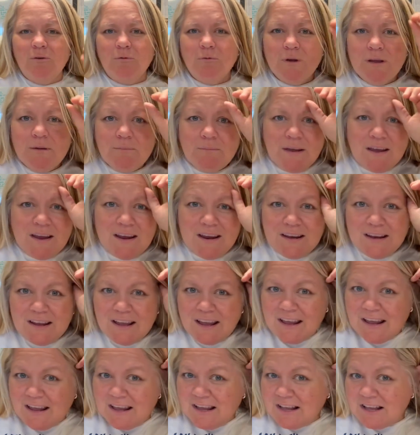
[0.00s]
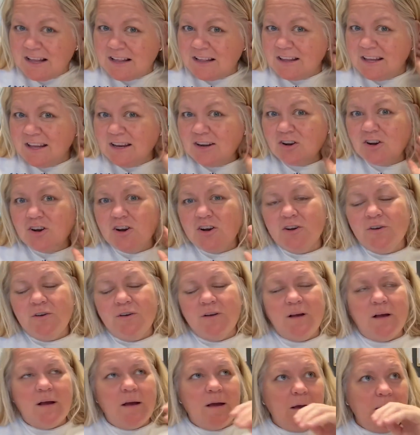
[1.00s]
made a cleaner,
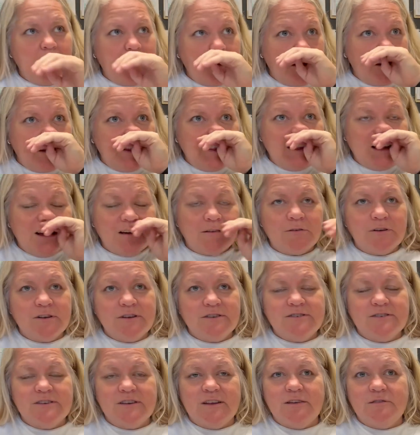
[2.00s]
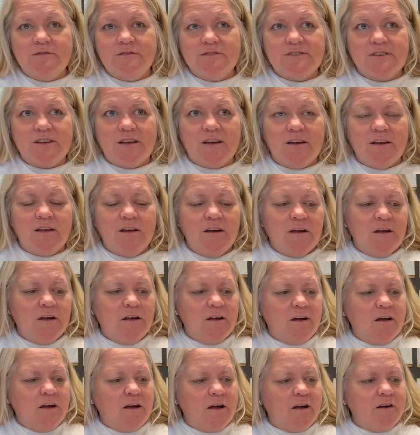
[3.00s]
and it was a
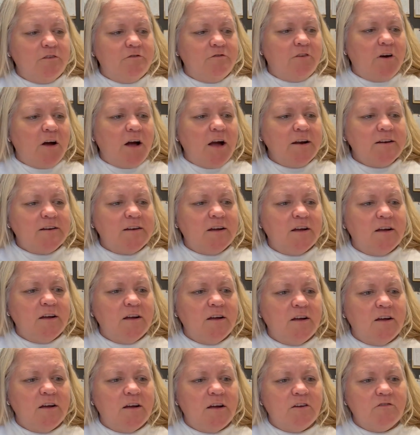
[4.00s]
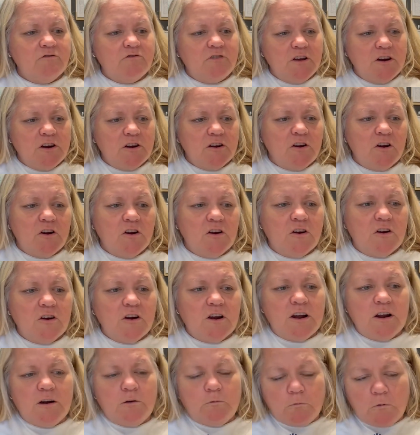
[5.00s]
vodka, a vinegar,
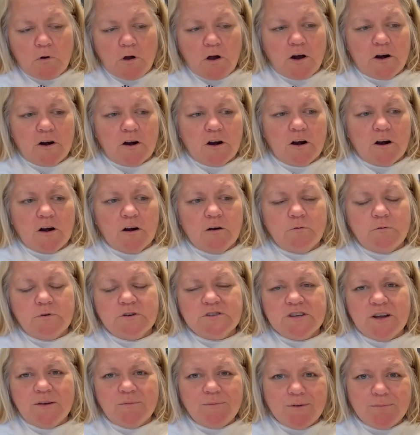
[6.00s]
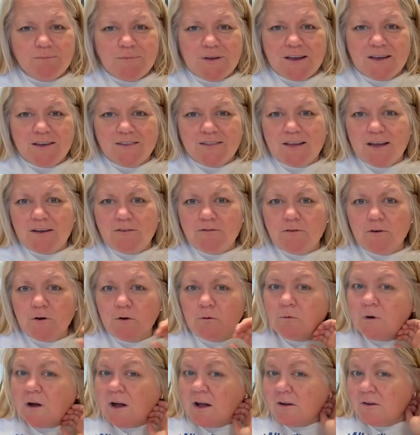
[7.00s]
and a water, which I've been making that for a
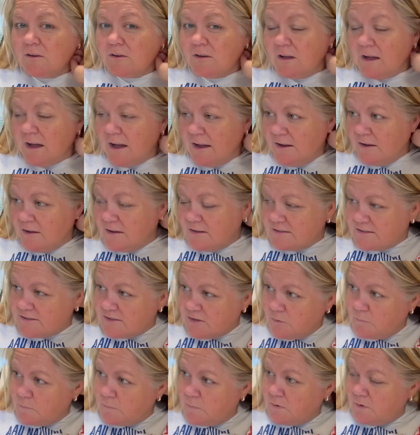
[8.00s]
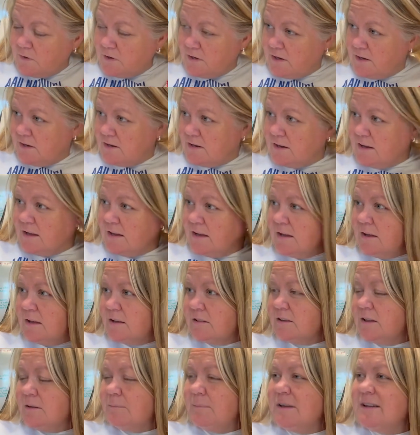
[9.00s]
while. I also put
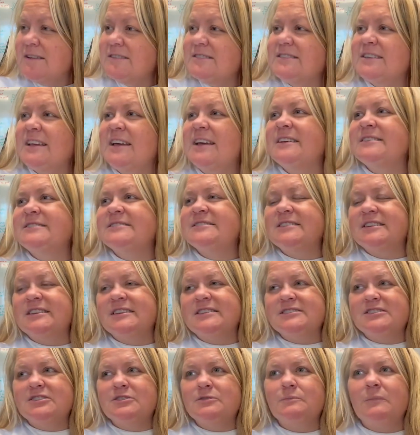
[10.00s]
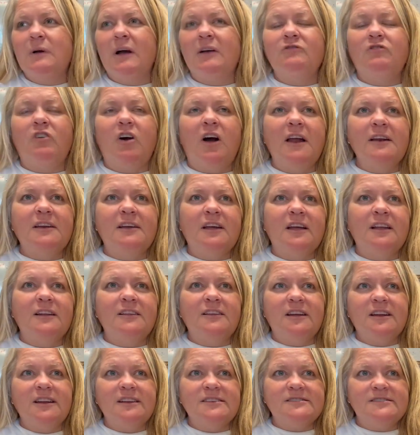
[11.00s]
lemon zest into my vodka and
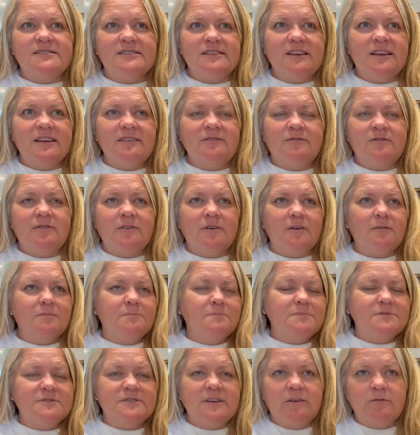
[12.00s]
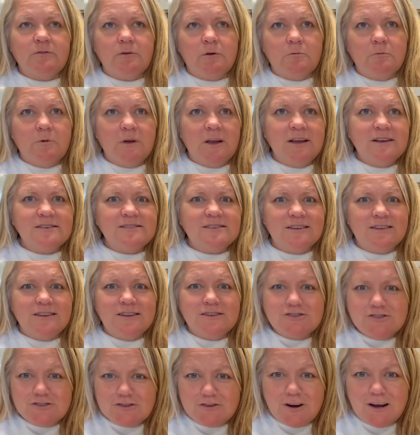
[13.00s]
let it sit for several weeks, and then
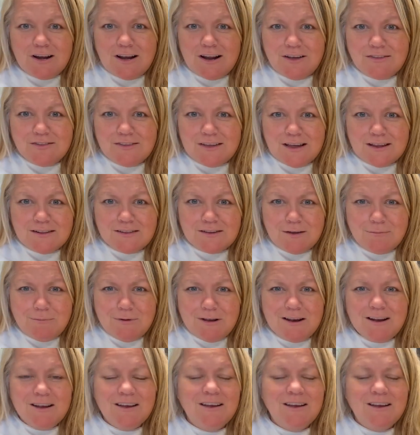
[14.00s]
strain out that lemon,